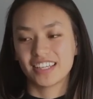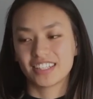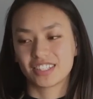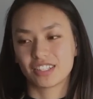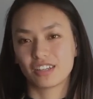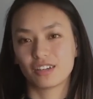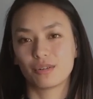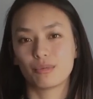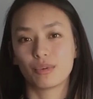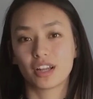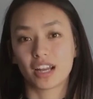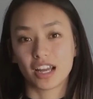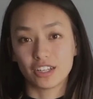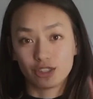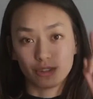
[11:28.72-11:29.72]
So
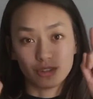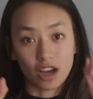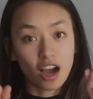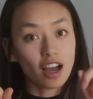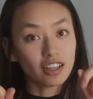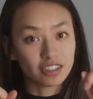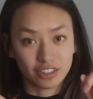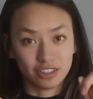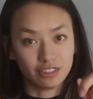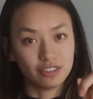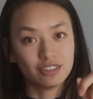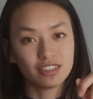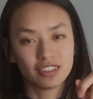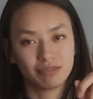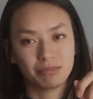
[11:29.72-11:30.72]
what I do not
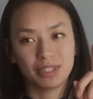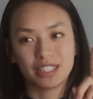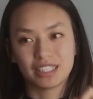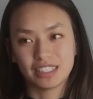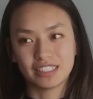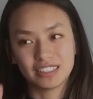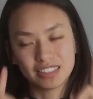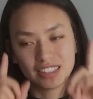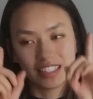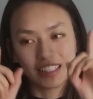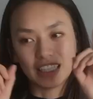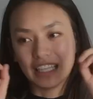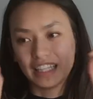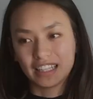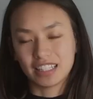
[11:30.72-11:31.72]
do, because
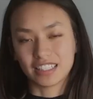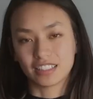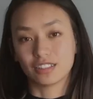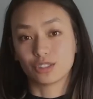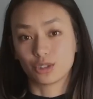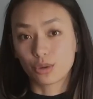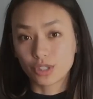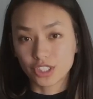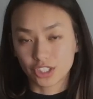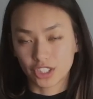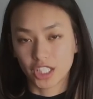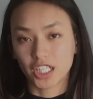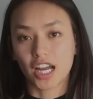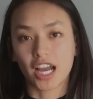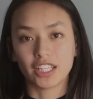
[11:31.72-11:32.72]
this is
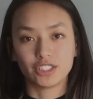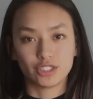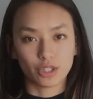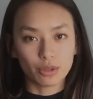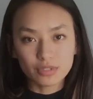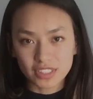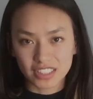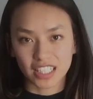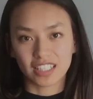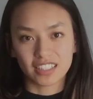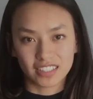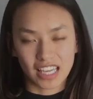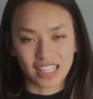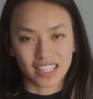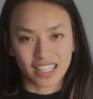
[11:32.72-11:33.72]
torture, I don't set
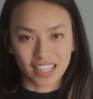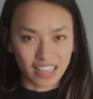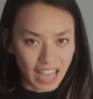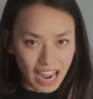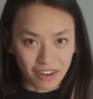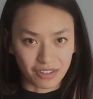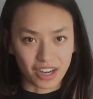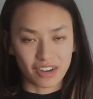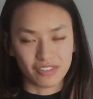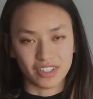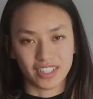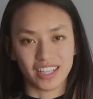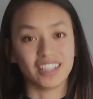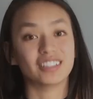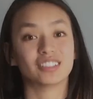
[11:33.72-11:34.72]
aside like an hour every
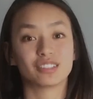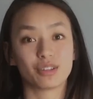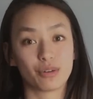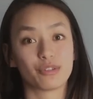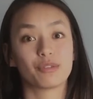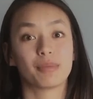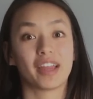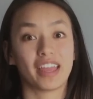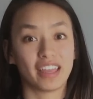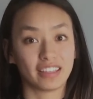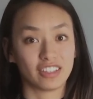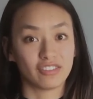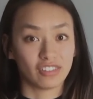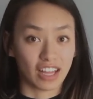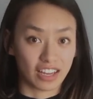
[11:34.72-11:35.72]
day to go through my
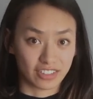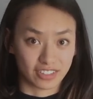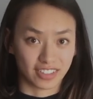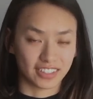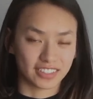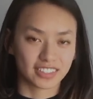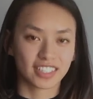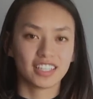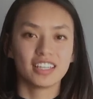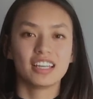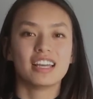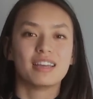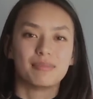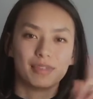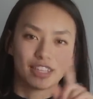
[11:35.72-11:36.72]
Anki flashcards.
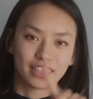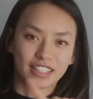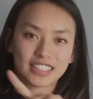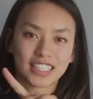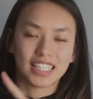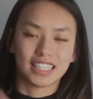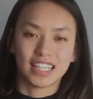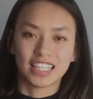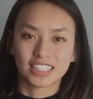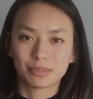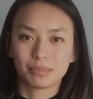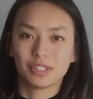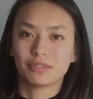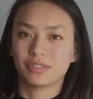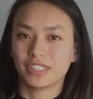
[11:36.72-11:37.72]
Because let's
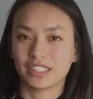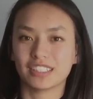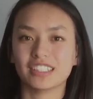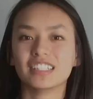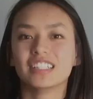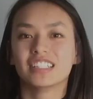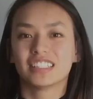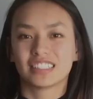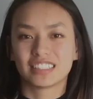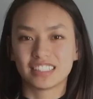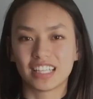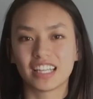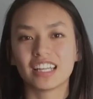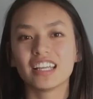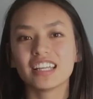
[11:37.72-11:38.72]
be real,
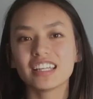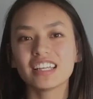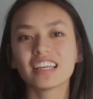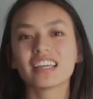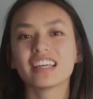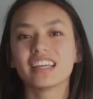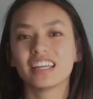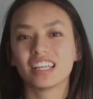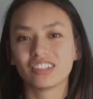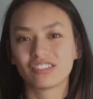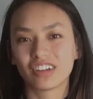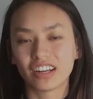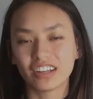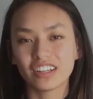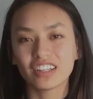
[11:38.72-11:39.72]
sitting in
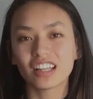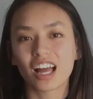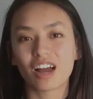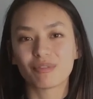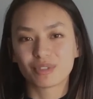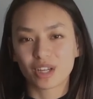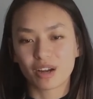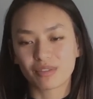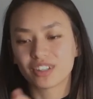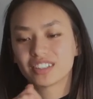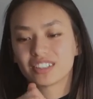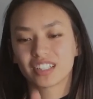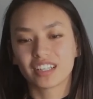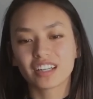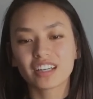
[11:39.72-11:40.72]
front of your laptop or
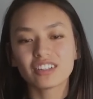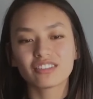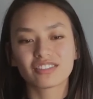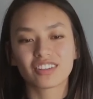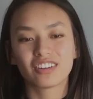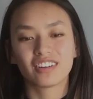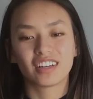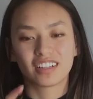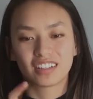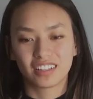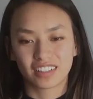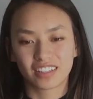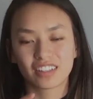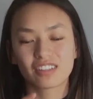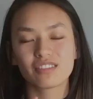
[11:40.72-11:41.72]
sitting on your phone and
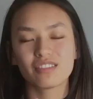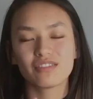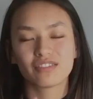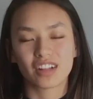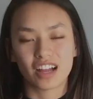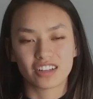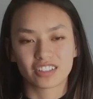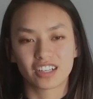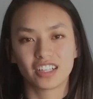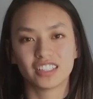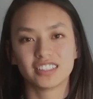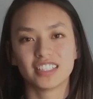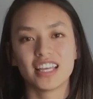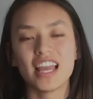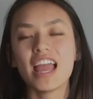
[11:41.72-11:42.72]
clicking through
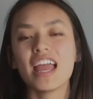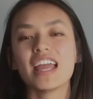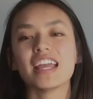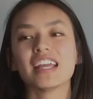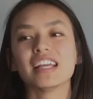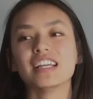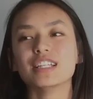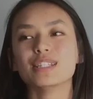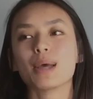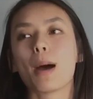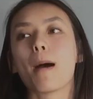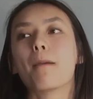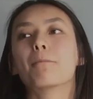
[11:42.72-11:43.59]
flashcards is